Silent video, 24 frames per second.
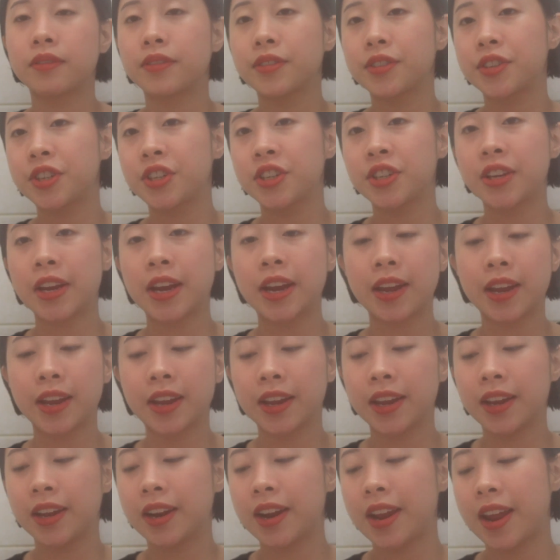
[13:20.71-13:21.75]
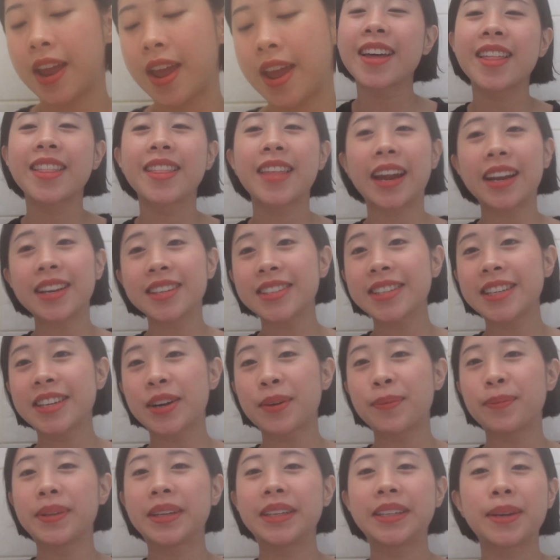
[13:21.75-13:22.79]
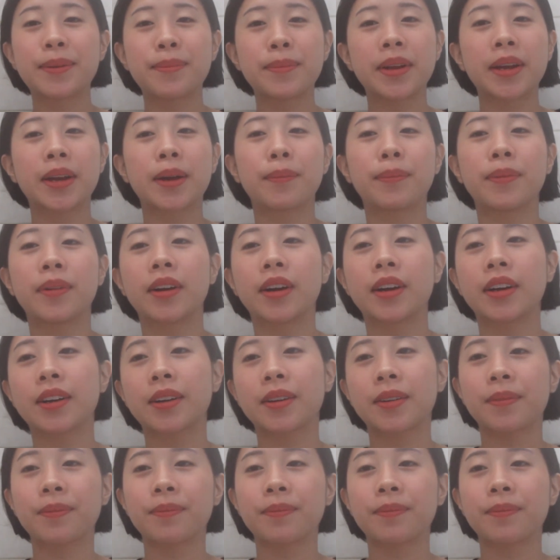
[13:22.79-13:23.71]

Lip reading: shade. That is the completed makeup look.